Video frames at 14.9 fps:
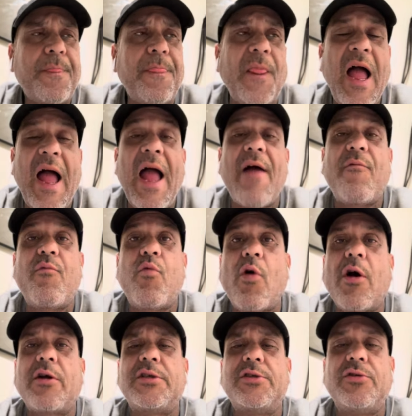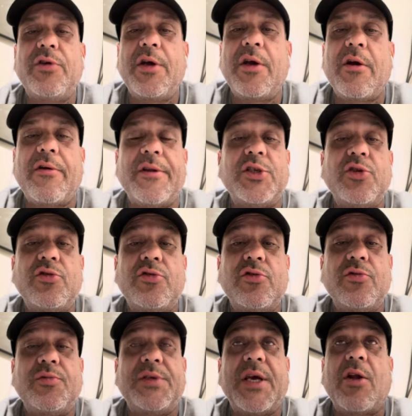I have work to do here on this
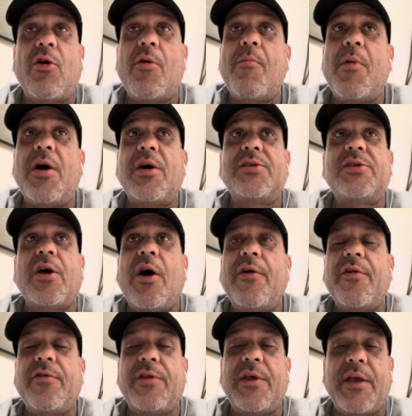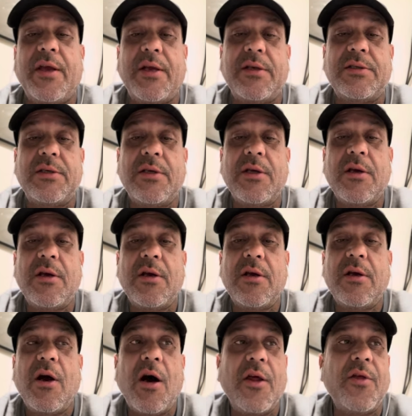YouTube channel, amongst other things,
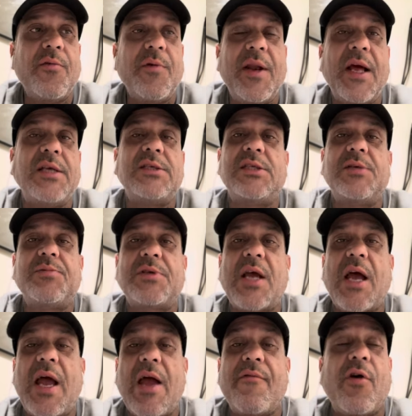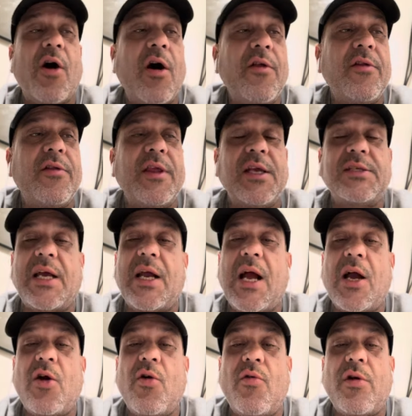other relationships I have, other things I
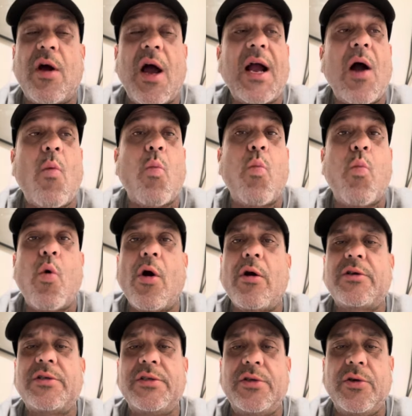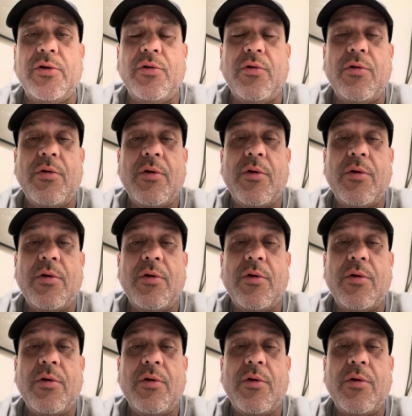got going on. I got work to do.